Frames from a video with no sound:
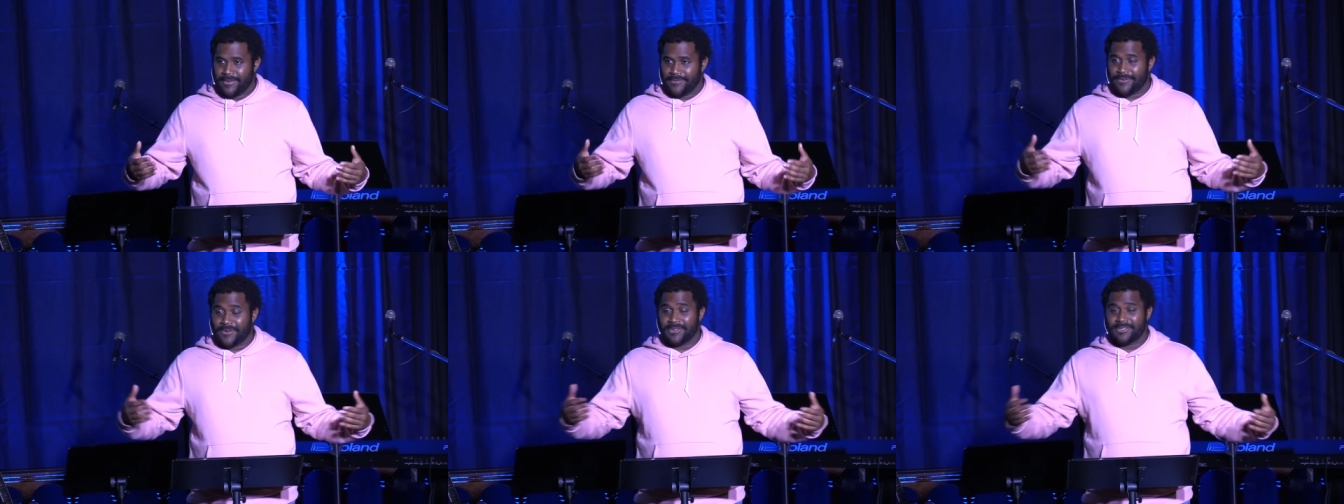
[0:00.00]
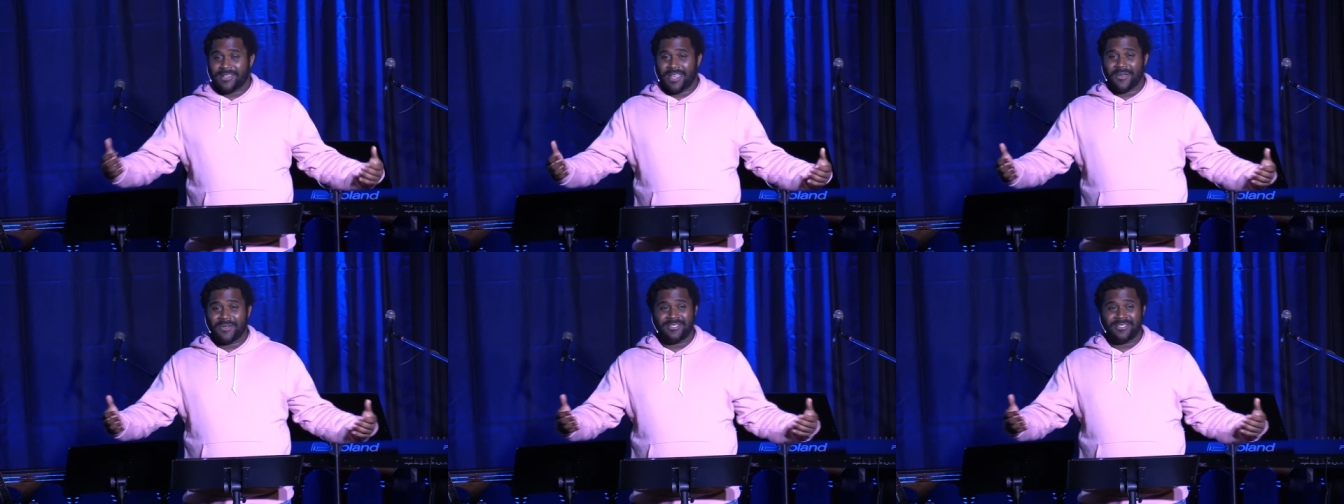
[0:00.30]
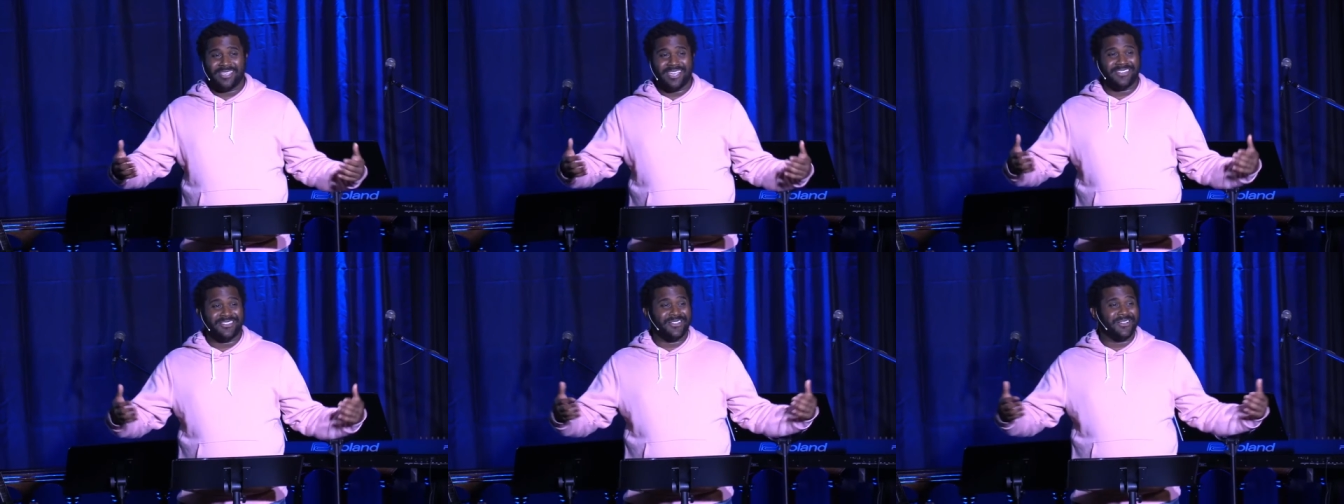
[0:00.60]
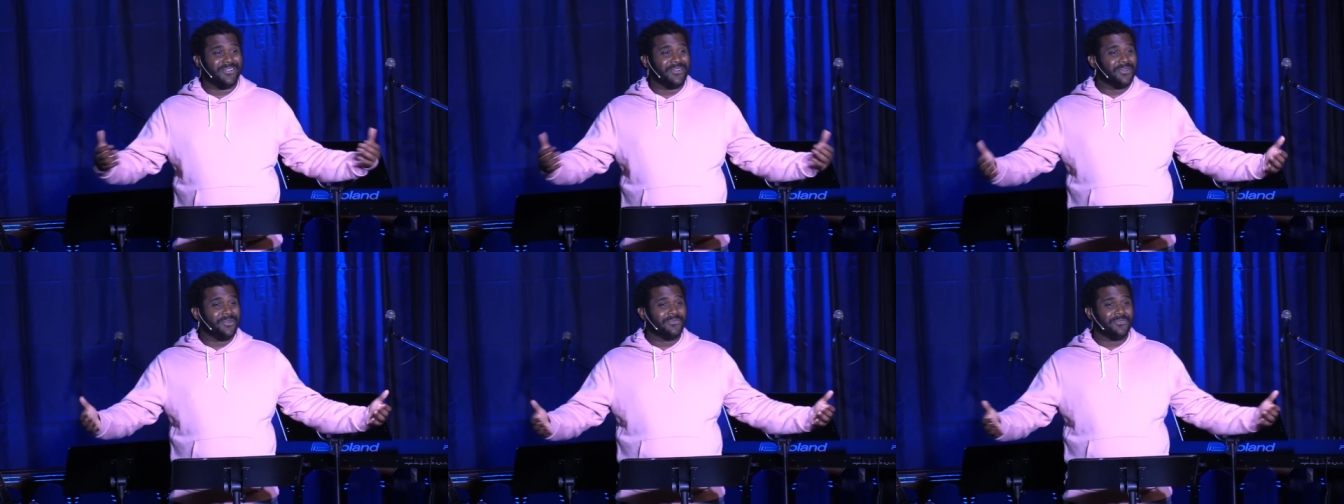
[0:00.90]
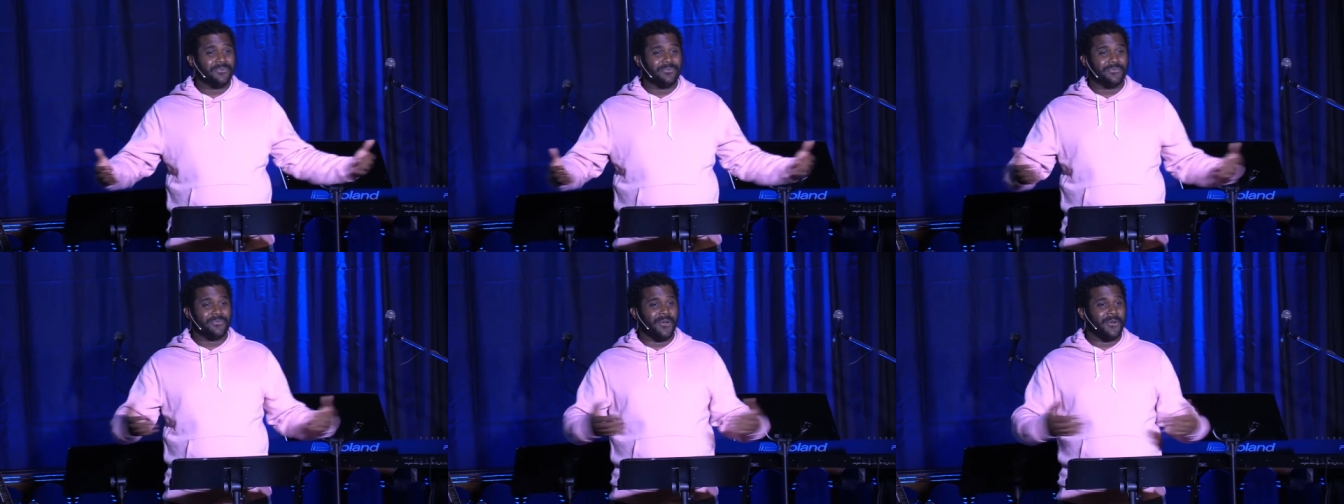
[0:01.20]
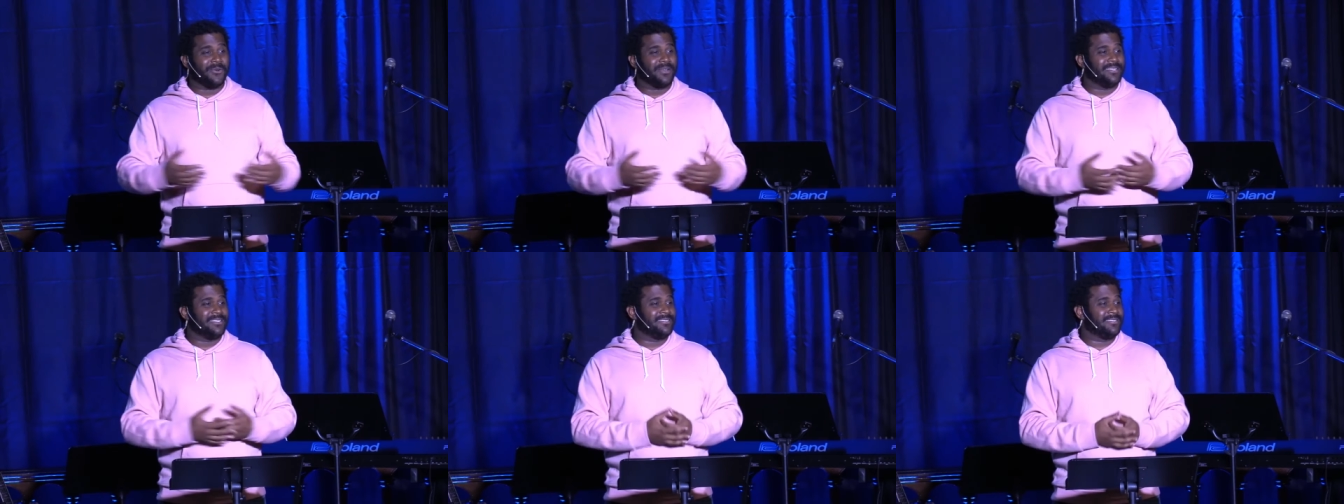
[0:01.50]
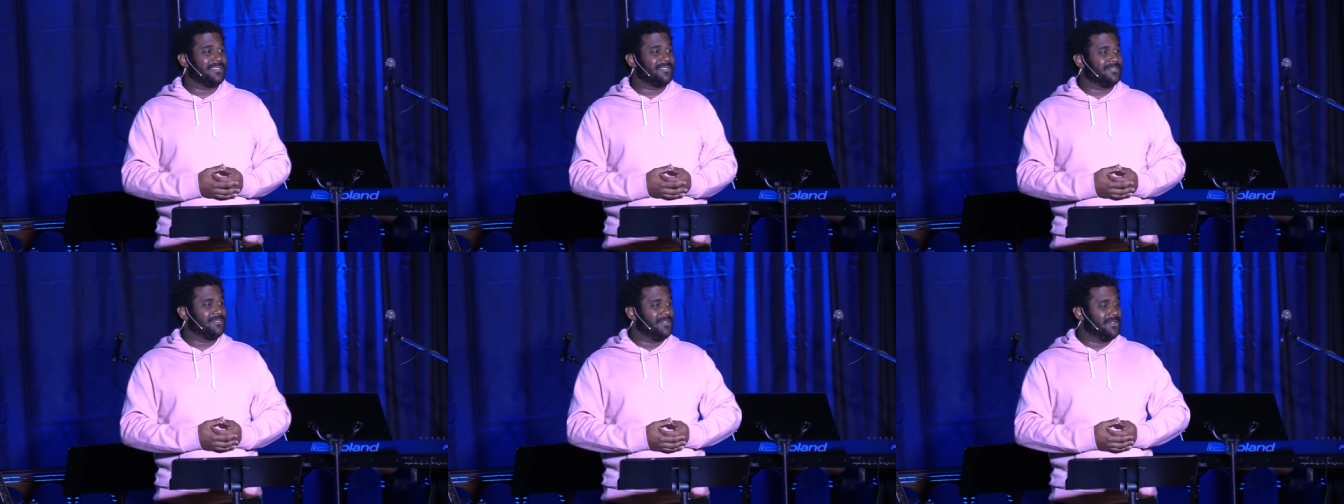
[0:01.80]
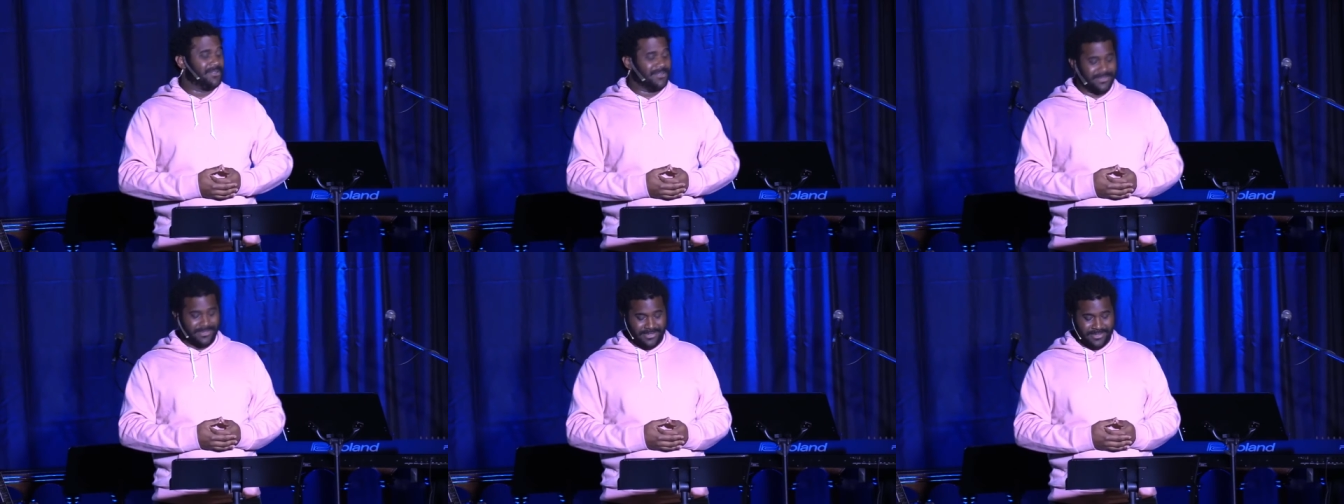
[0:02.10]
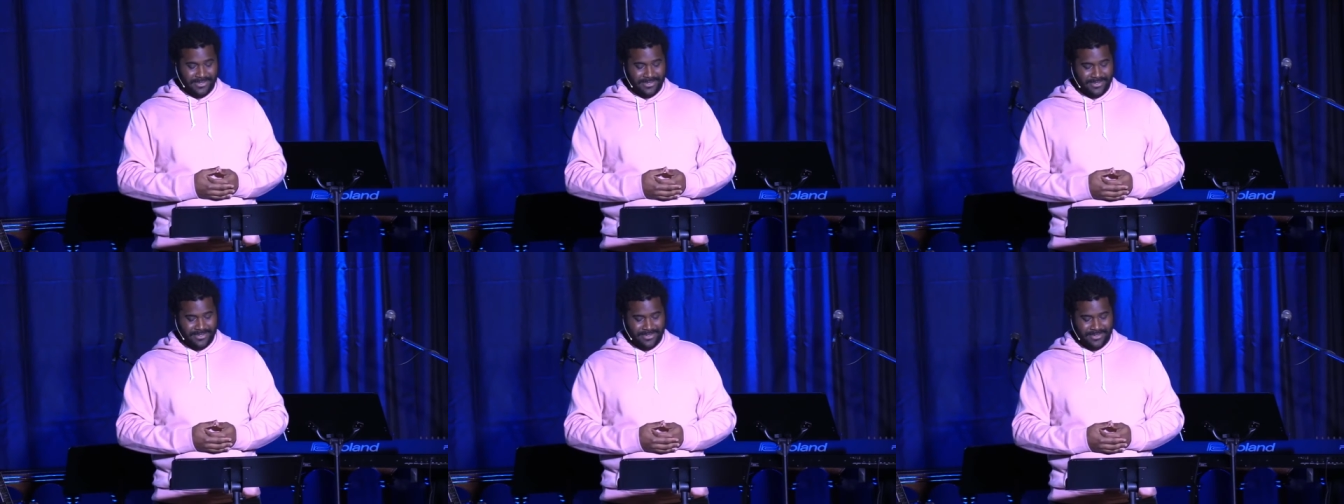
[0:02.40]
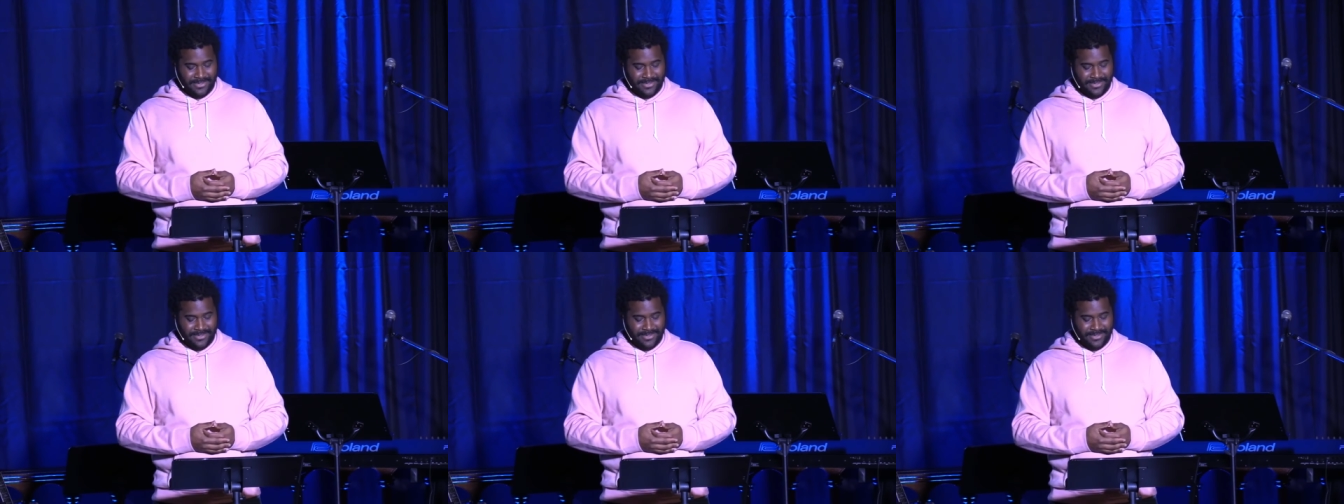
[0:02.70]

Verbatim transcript: First, I would say turn from broken cisterns.